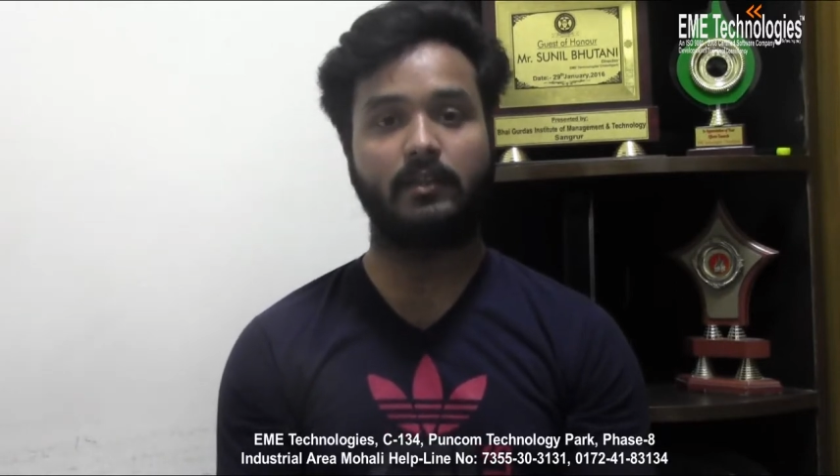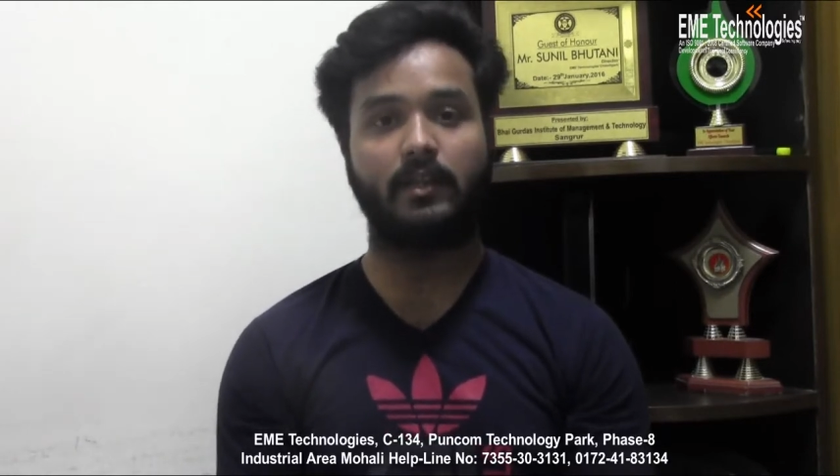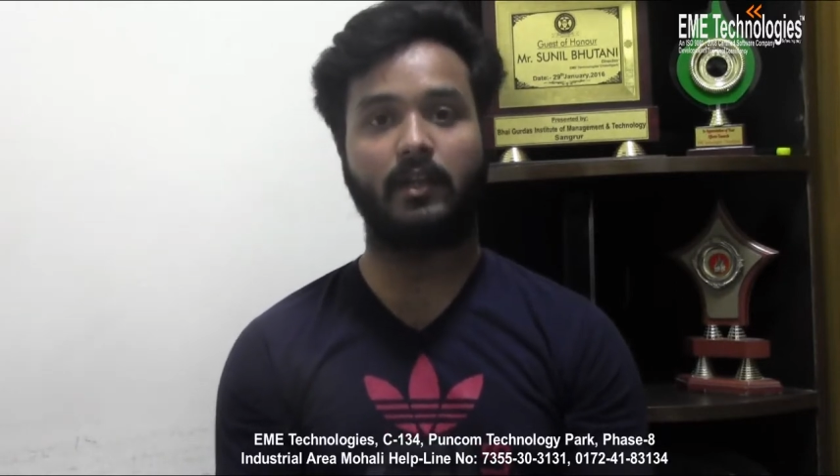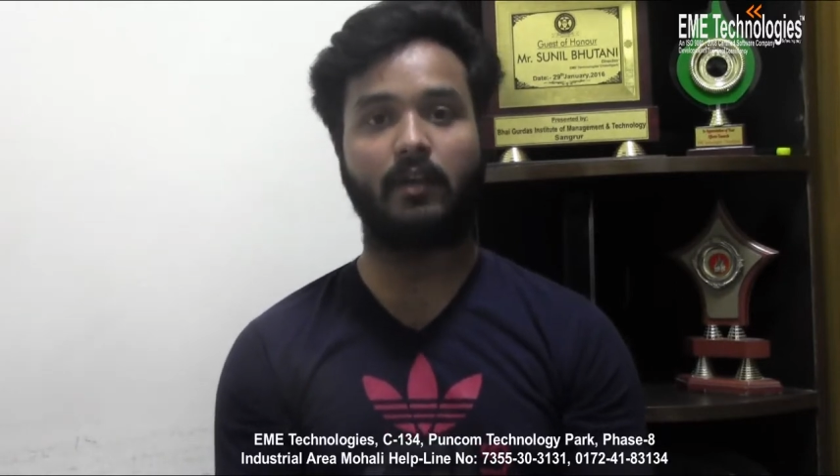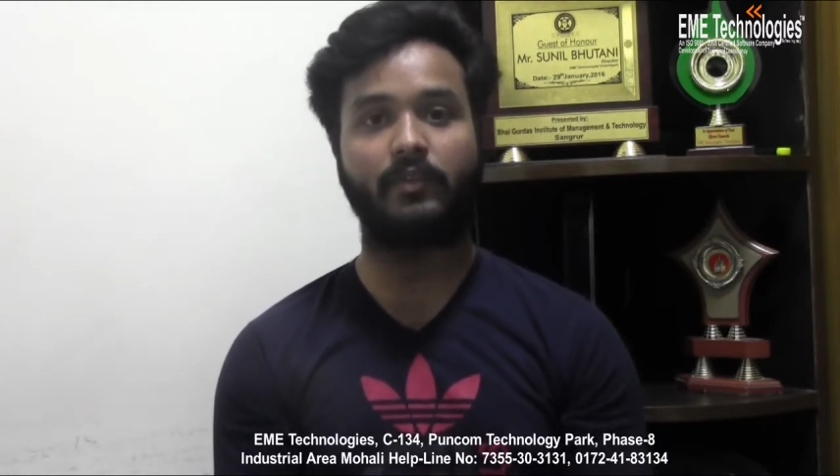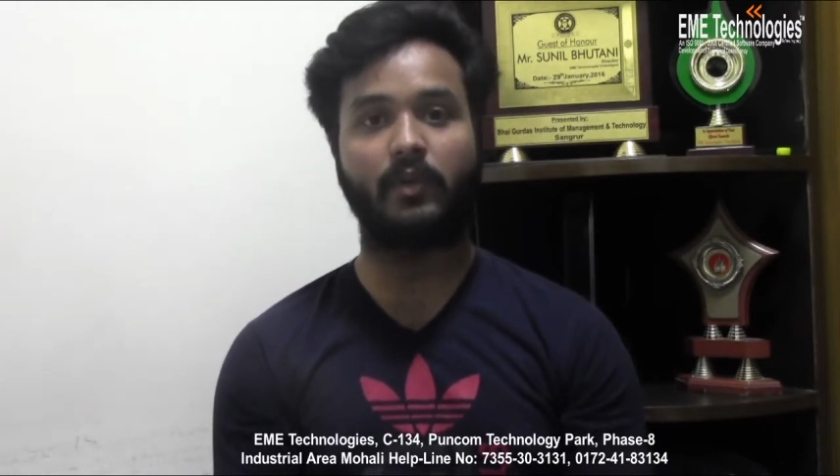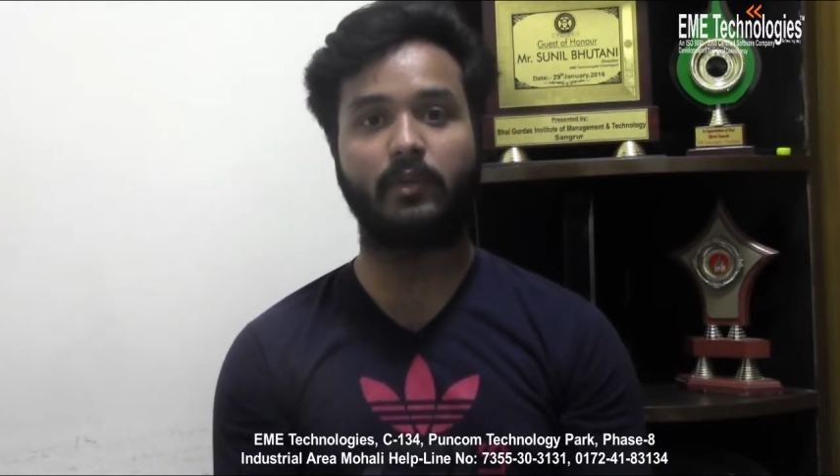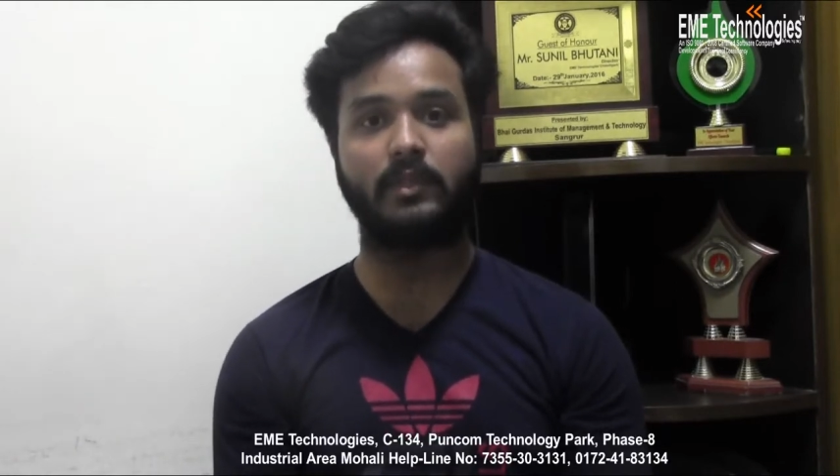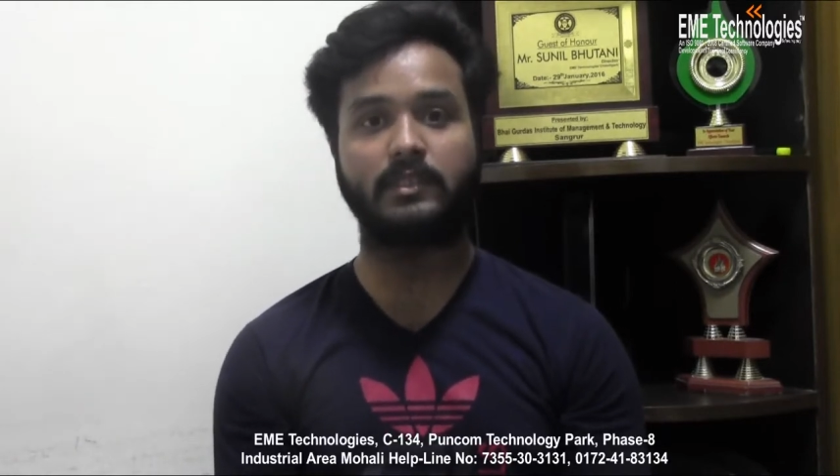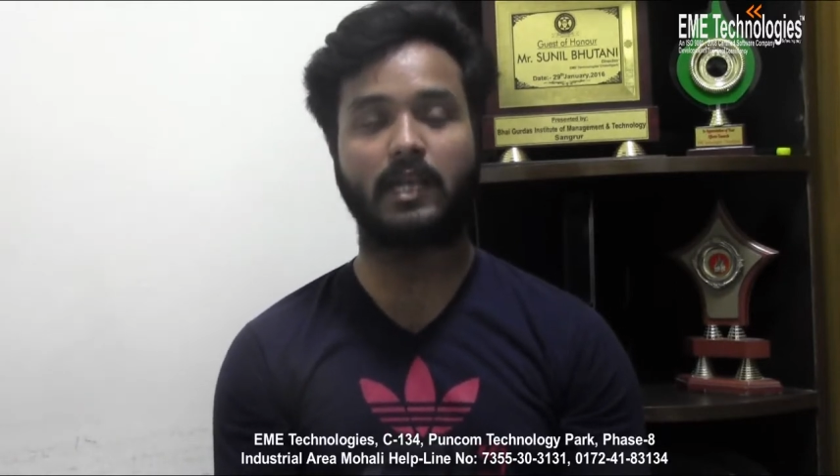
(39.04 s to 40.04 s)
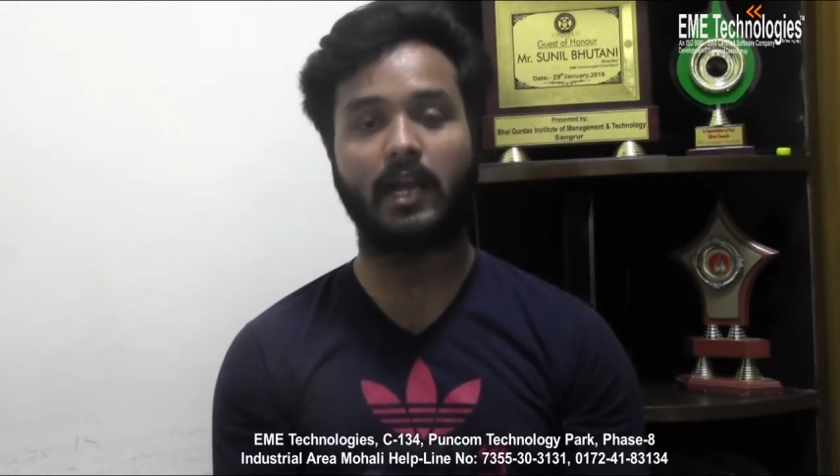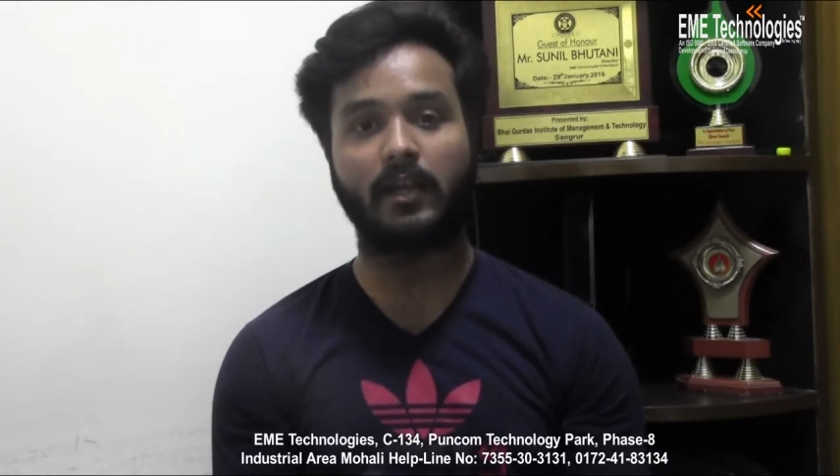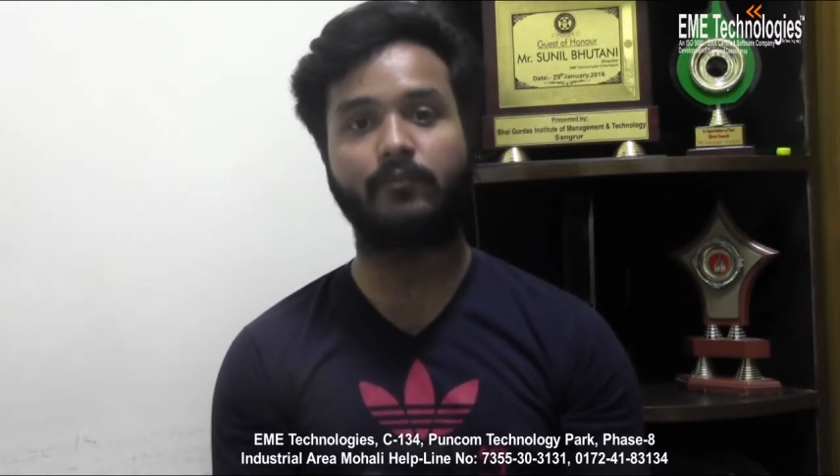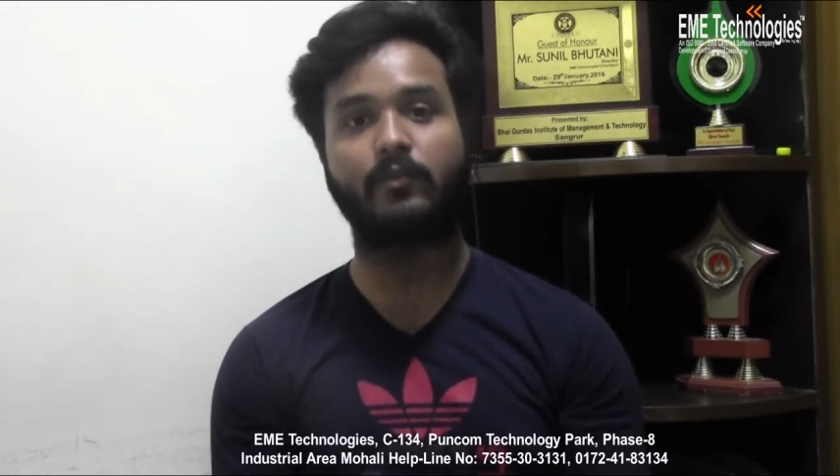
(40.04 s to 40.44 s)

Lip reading: Then afterwards, I